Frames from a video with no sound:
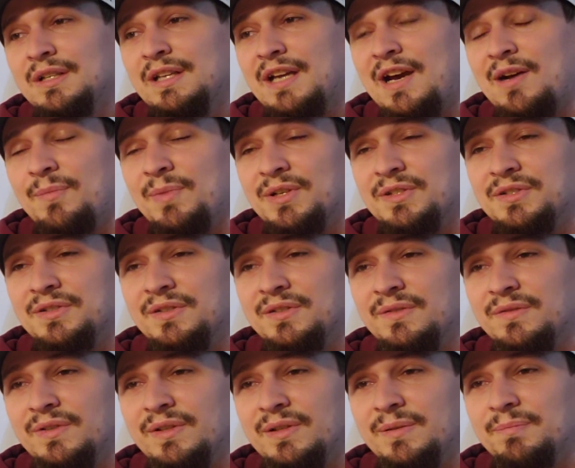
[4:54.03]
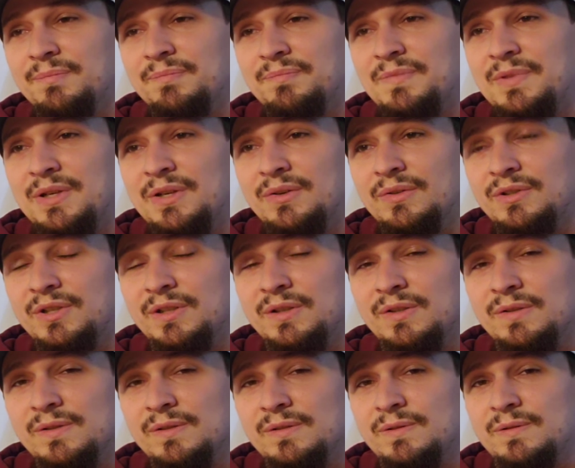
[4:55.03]
How much of a, you know,
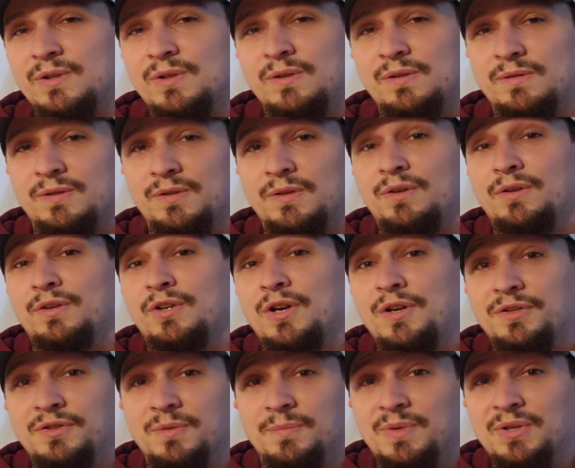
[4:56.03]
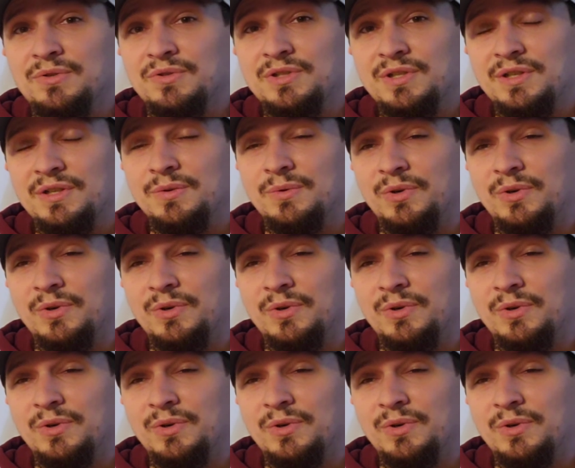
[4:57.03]
contribution